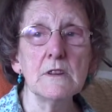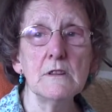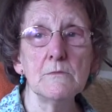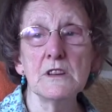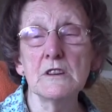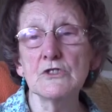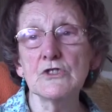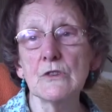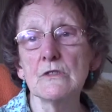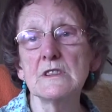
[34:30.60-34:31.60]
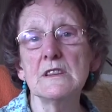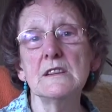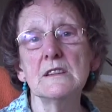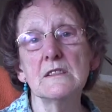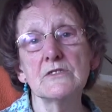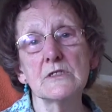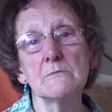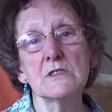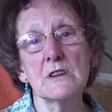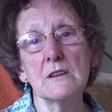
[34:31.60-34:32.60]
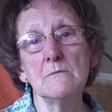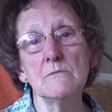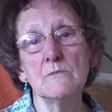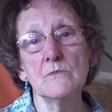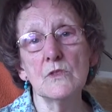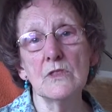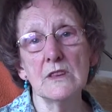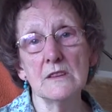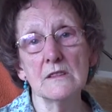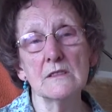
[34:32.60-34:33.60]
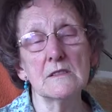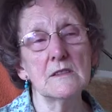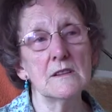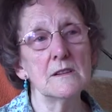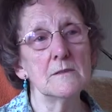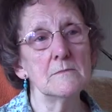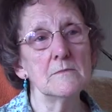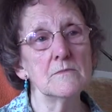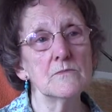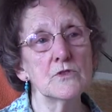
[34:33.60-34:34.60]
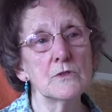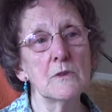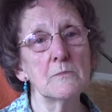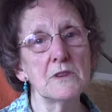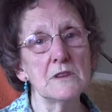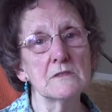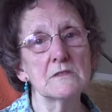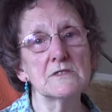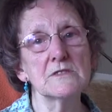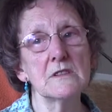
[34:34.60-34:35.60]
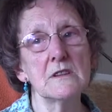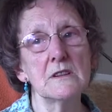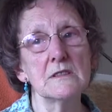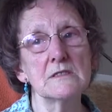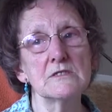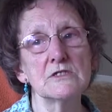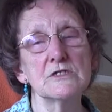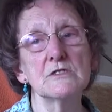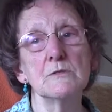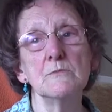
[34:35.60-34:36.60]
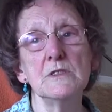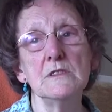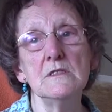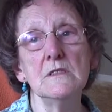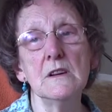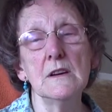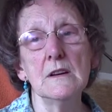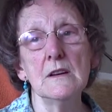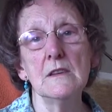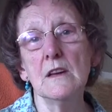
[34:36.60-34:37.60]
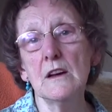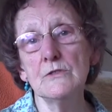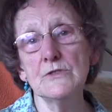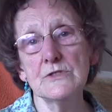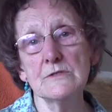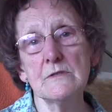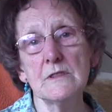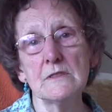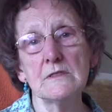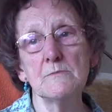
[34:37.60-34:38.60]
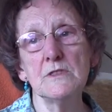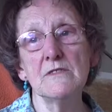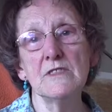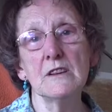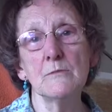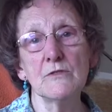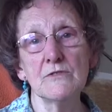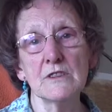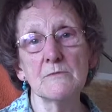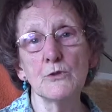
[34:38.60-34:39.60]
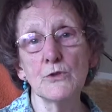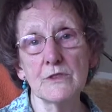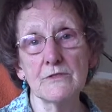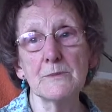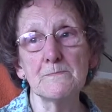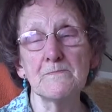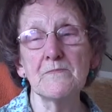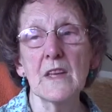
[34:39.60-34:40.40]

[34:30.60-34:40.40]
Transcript: in a way consolidate and give some time there um, to my parents and just to be in the house and be available for both of them.